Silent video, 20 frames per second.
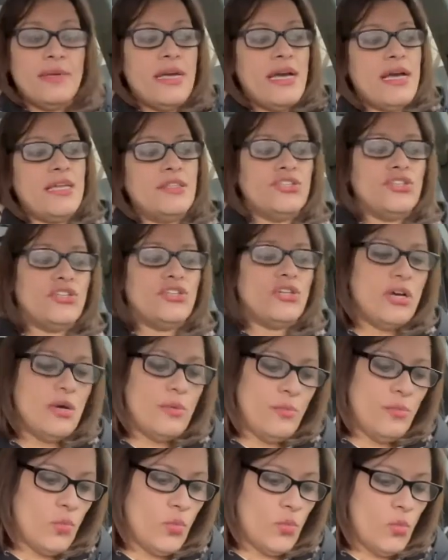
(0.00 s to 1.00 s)
It had to
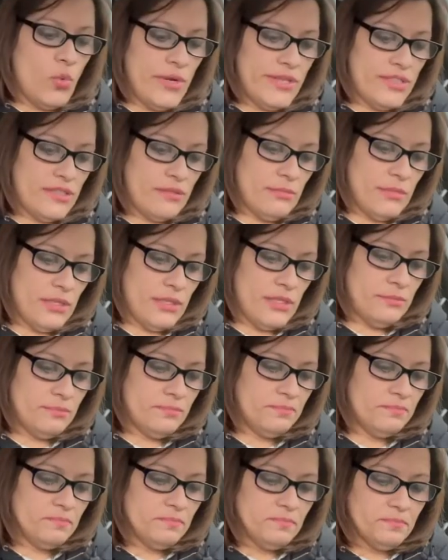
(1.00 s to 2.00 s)
come with me.
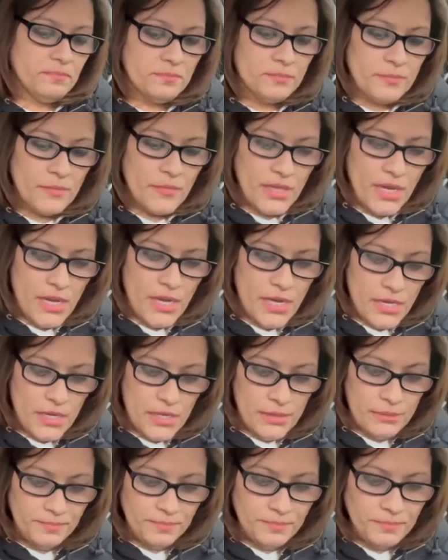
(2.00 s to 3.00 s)

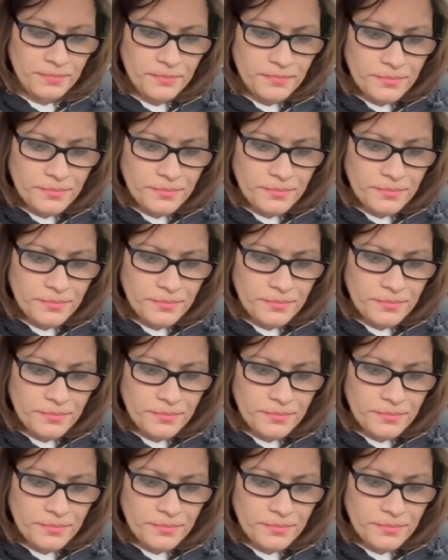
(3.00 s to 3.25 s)
Um,